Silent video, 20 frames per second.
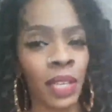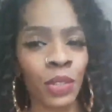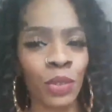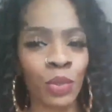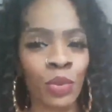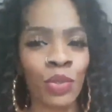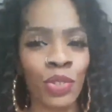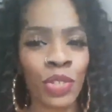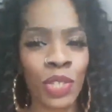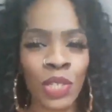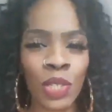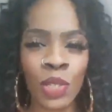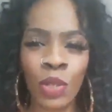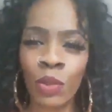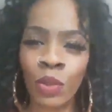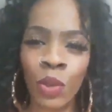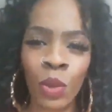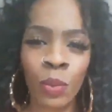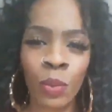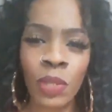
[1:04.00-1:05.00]
and you just
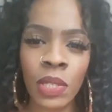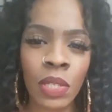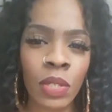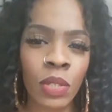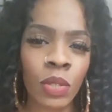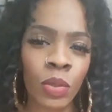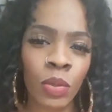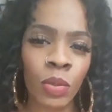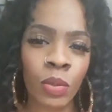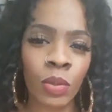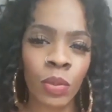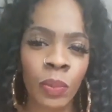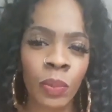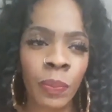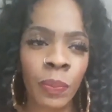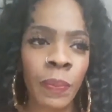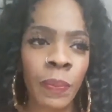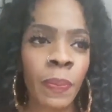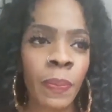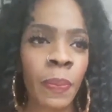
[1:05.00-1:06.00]
don't know what to do.
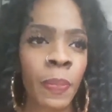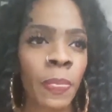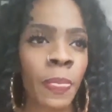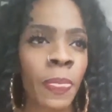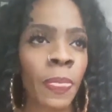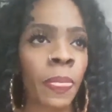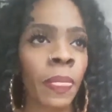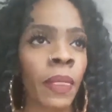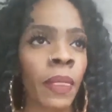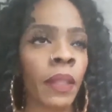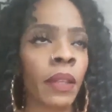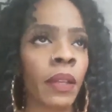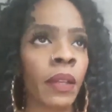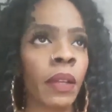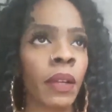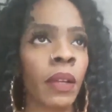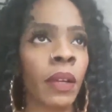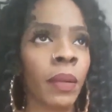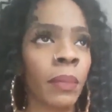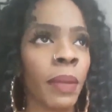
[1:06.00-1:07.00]

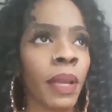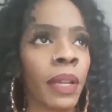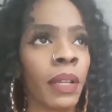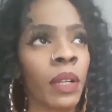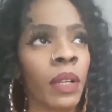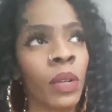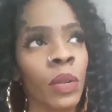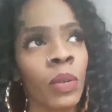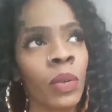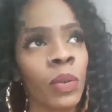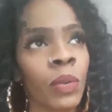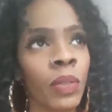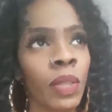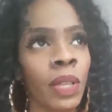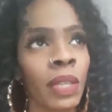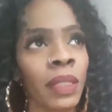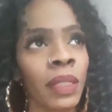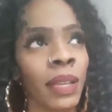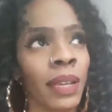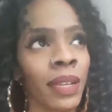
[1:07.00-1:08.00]
I know
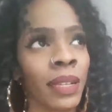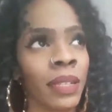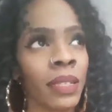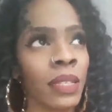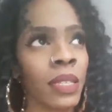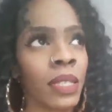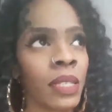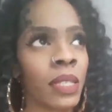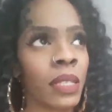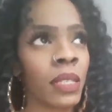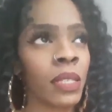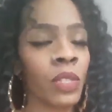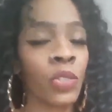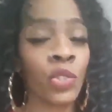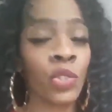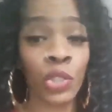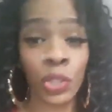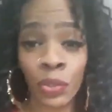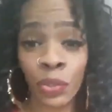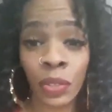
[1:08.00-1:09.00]
that that's
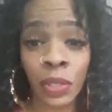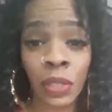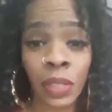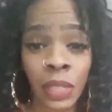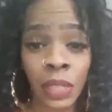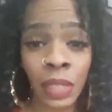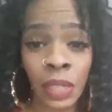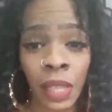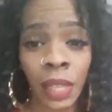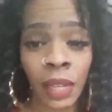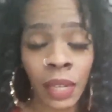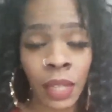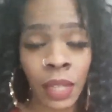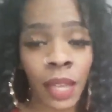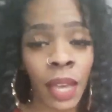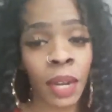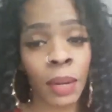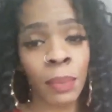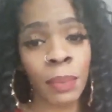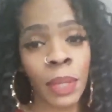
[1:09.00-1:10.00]
generally like a
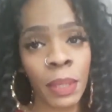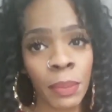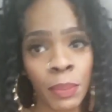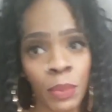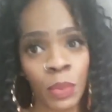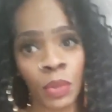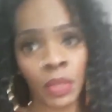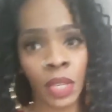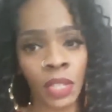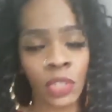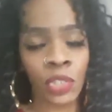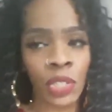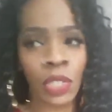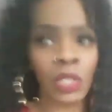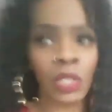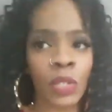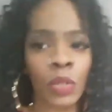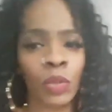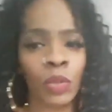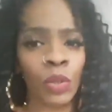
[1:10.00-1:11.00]
lot of people, they
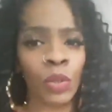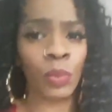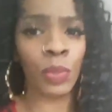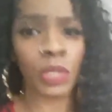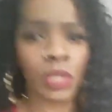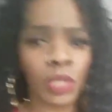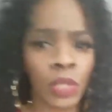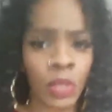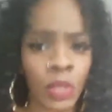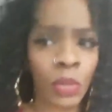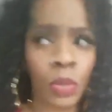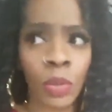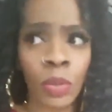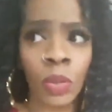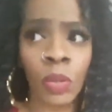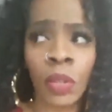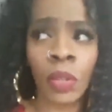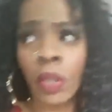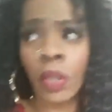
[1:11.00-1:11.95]
just don't know what to do.